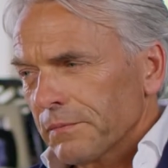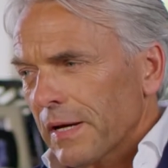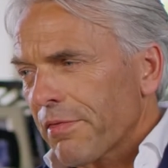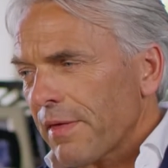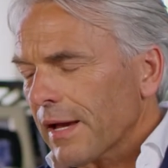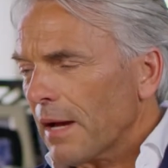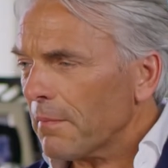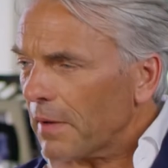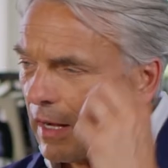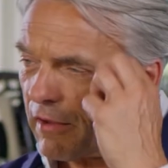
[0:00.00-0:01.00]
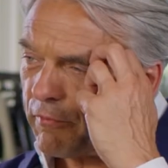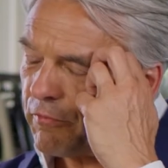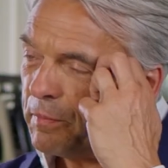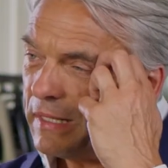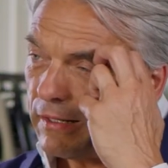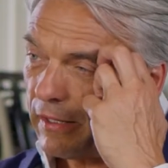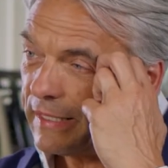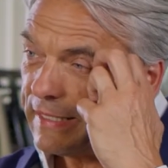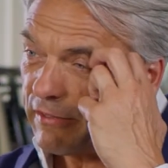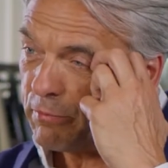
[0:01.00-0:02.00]
I think I've been
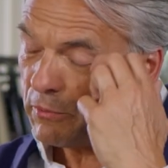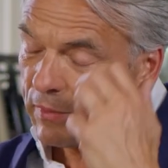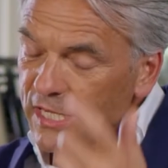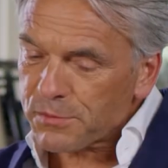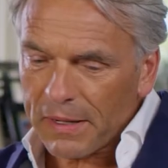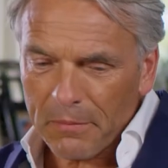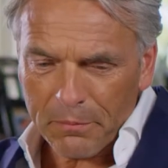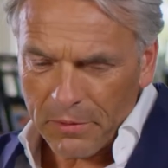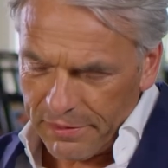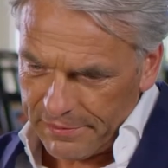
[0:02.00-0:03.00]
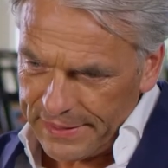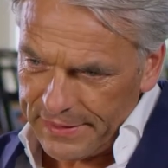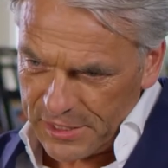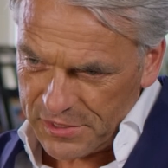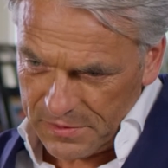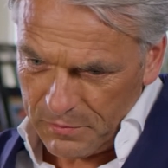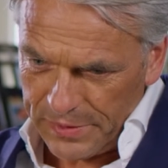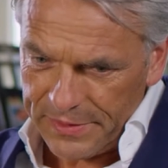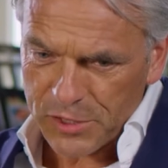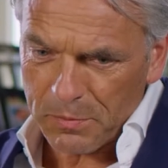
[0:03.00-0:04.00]
lucky that I've been raised by my mother
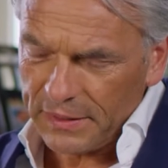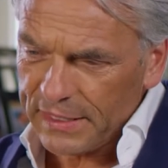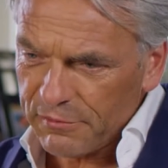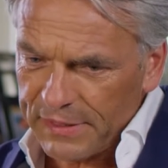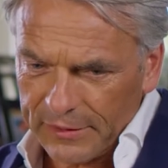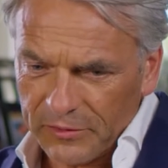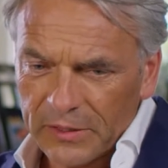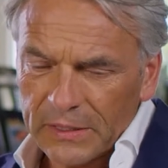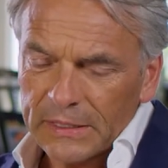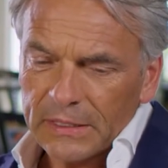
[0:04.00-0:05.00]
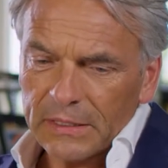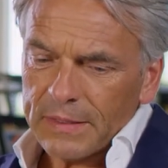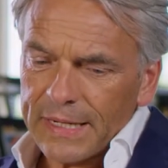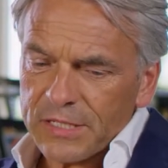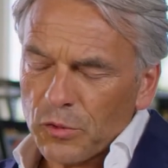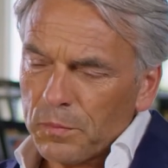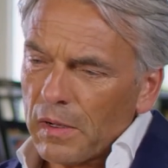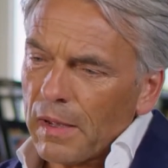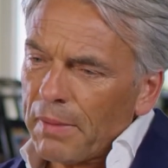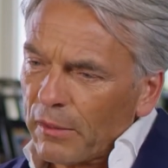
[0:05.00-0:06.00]
with this belief that it's
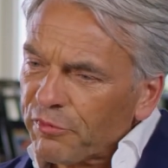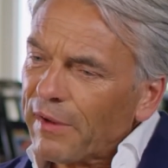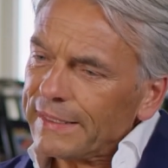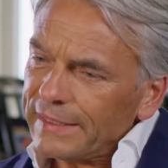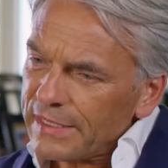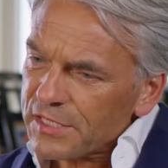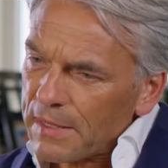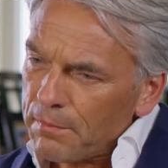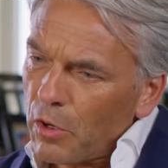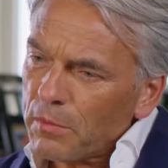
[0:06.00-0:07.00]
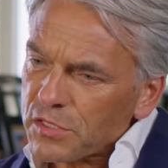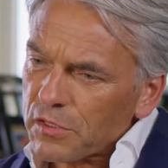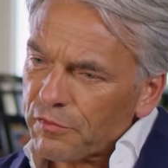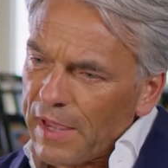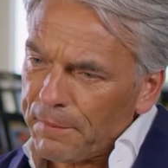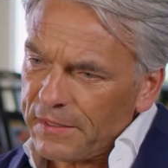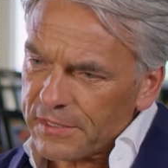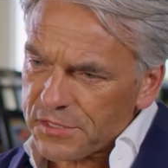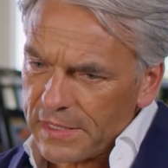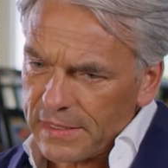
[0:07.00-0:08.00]
about finding these moments of
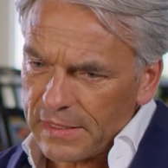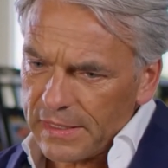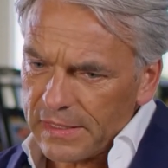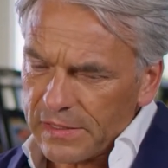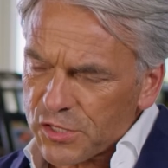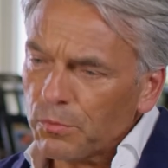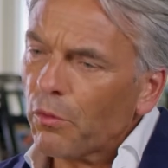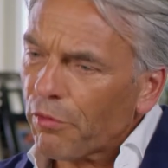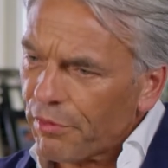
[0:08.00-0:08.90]
happiness in small